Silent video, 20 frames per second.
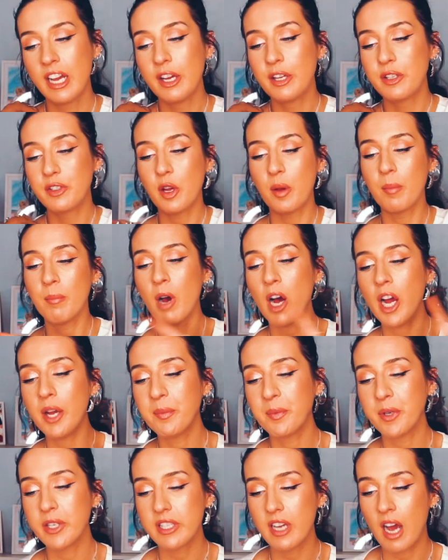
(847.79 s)
So mine
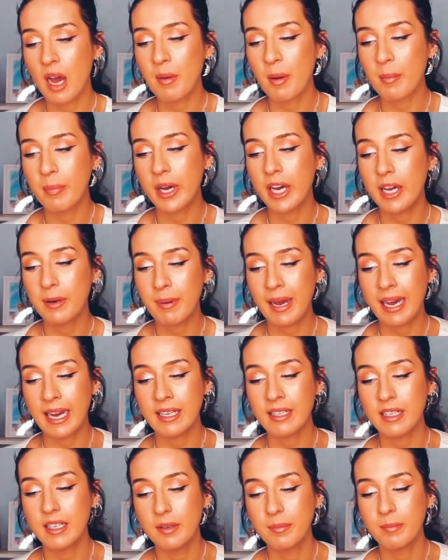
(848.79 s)
was, I'm a bird
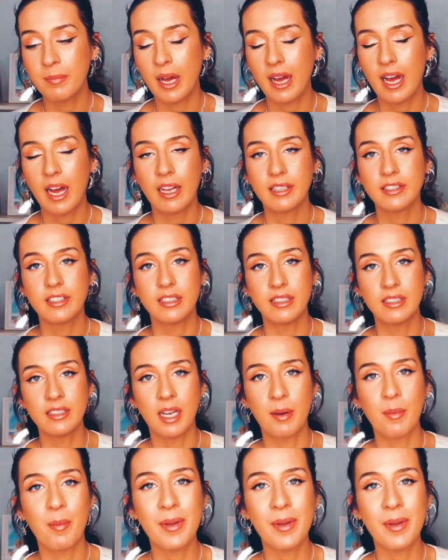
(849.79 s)
person, and